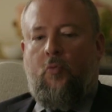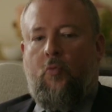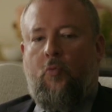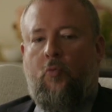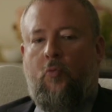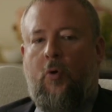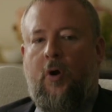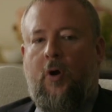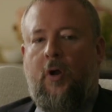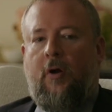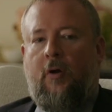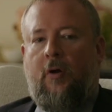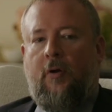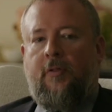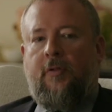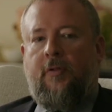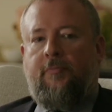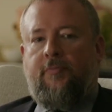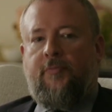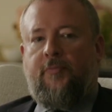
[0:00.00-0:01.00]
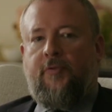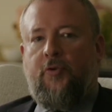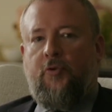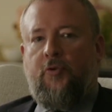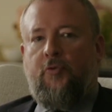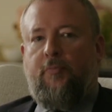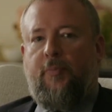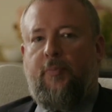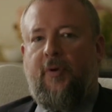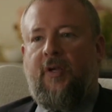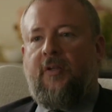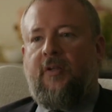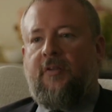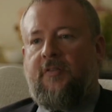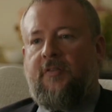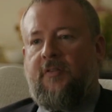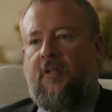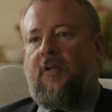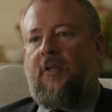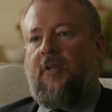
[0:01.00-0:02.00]
What are the two
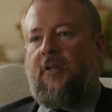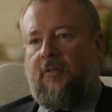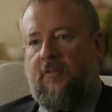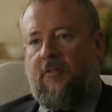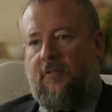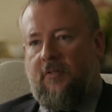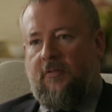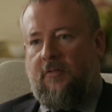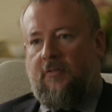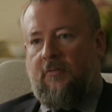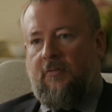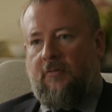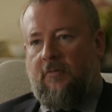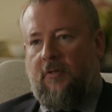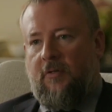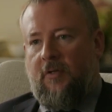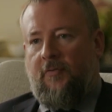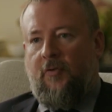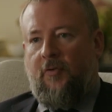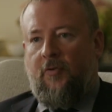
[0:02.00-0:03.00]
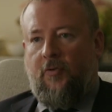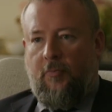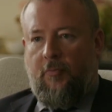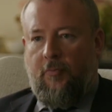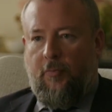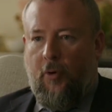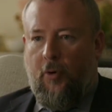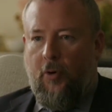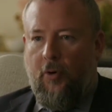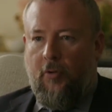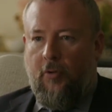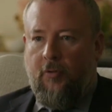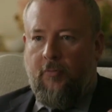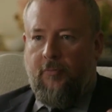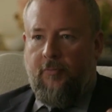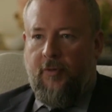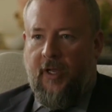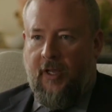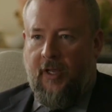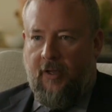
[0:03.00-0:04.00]
biggest things, if you could boil
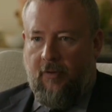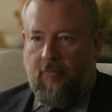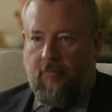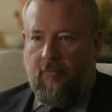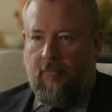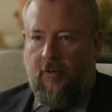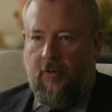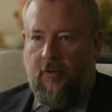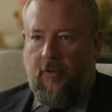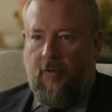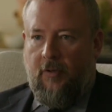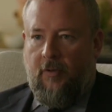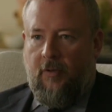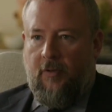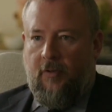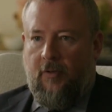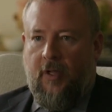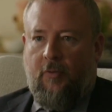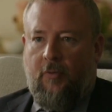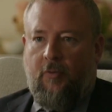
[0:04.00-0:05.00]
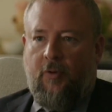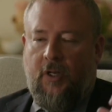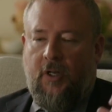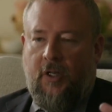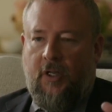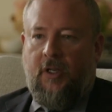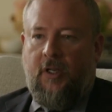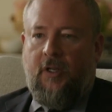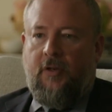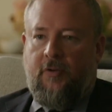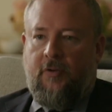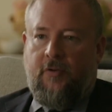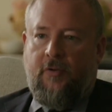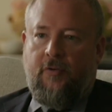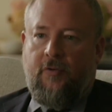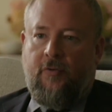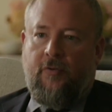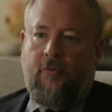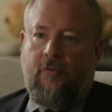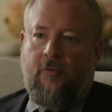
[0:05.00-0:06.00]
them down, that would lead
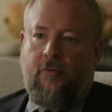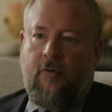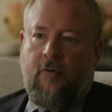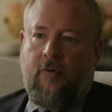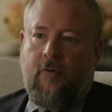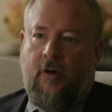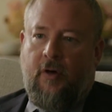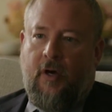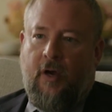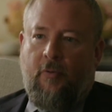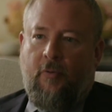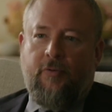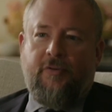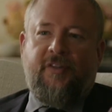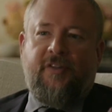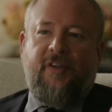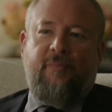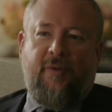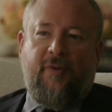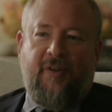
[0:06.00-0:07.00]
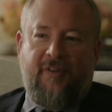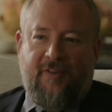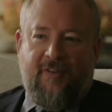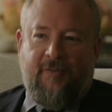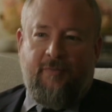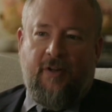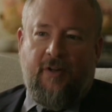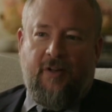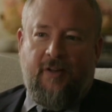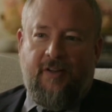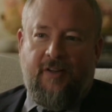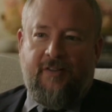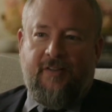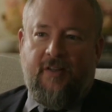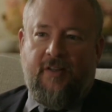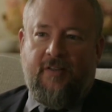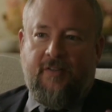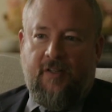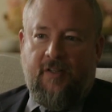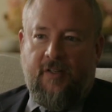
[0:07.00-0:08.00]
to, I won't say peace in the Middle East,
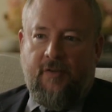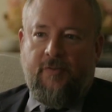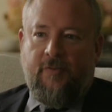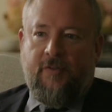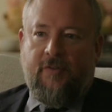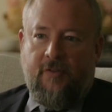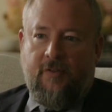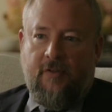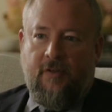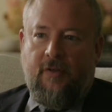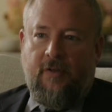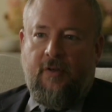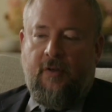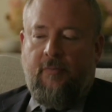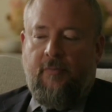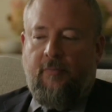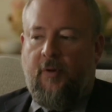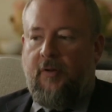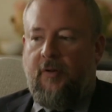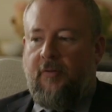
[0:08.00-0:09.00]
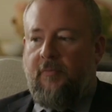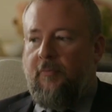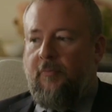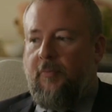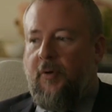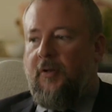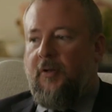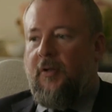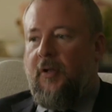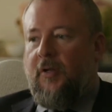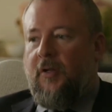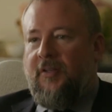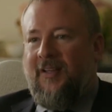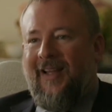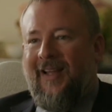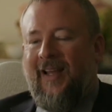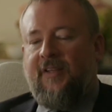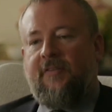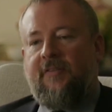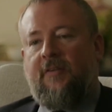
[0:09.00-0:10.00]
that seems, but a
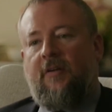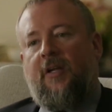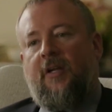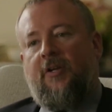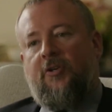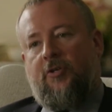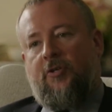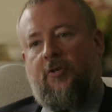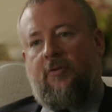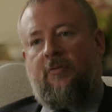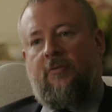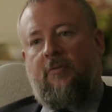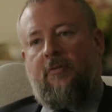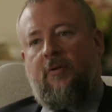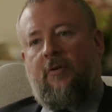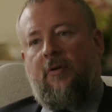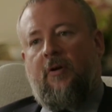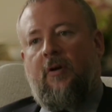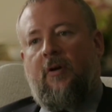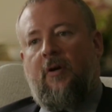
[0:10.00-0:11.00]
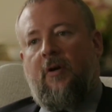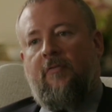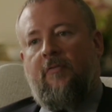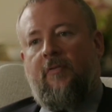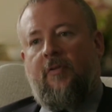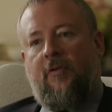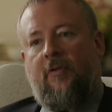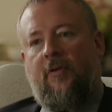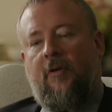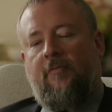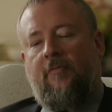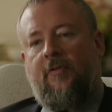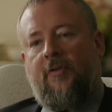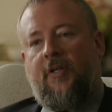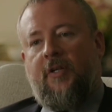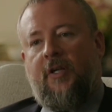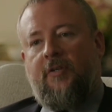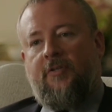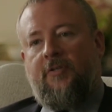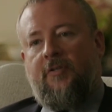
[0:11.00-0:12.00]
de-escalation of the tensions?